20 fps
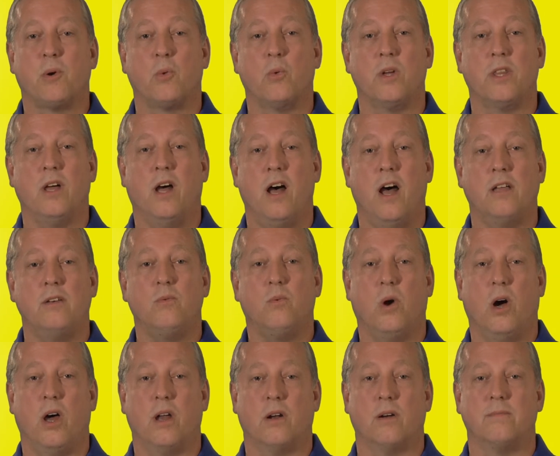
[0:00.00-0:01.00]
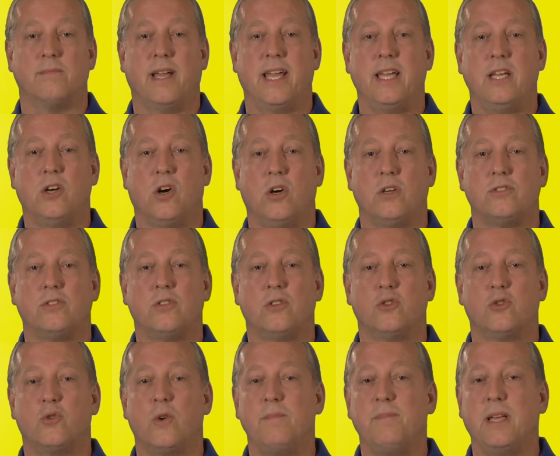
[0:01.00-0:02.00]
with hot water may cause the
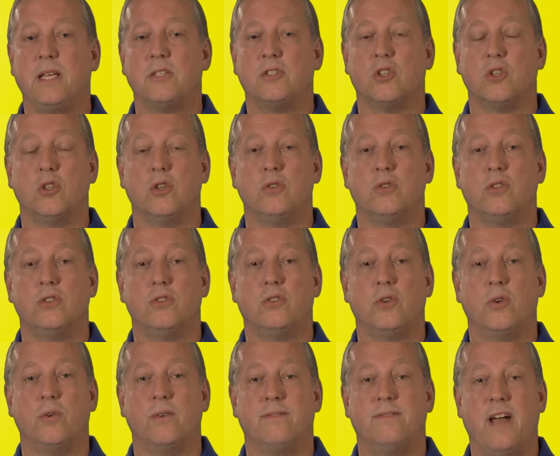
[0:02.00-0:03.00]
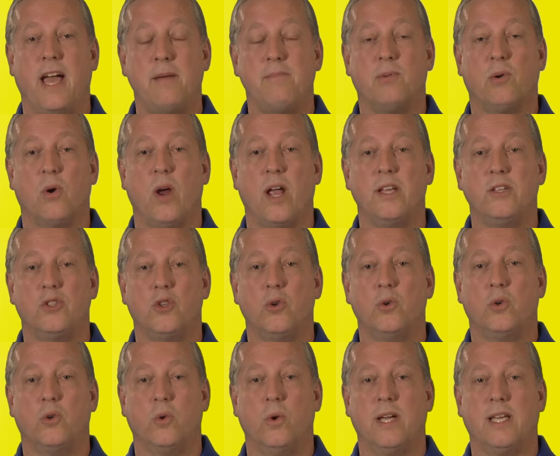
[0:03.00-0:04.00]
stripping solution to evaporate too
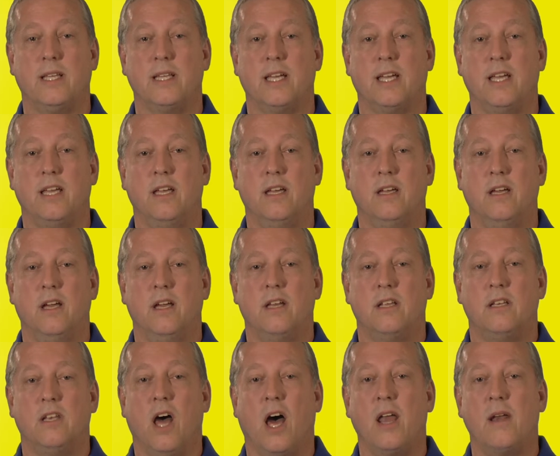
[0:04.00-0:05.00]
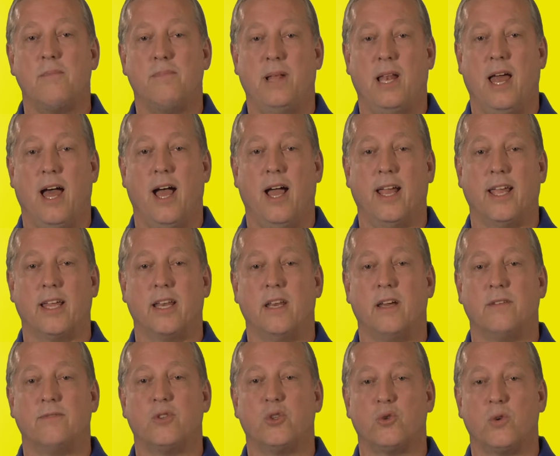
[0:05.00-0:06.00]
quickly. Not applying
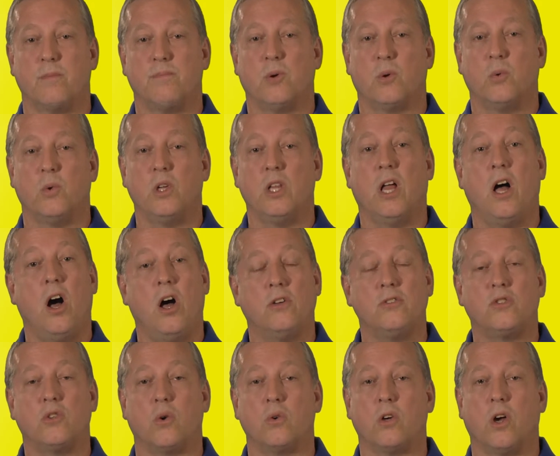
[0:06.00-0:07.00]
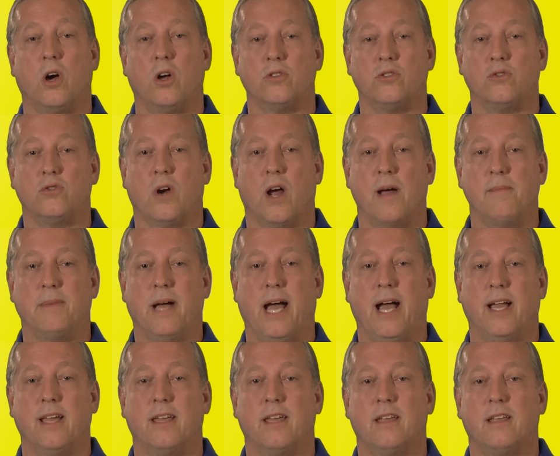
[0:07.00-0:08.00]
enough stripper will also cause dry
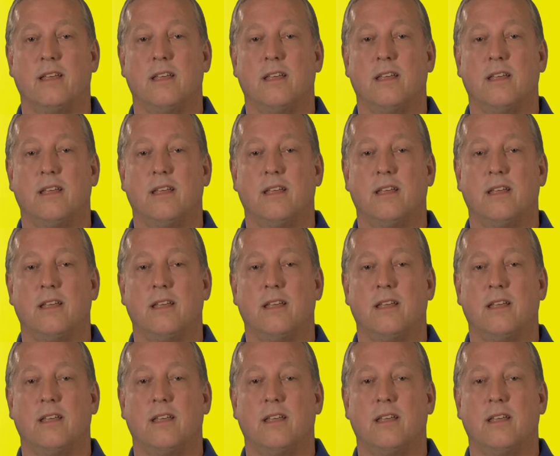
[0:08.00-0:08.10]
back.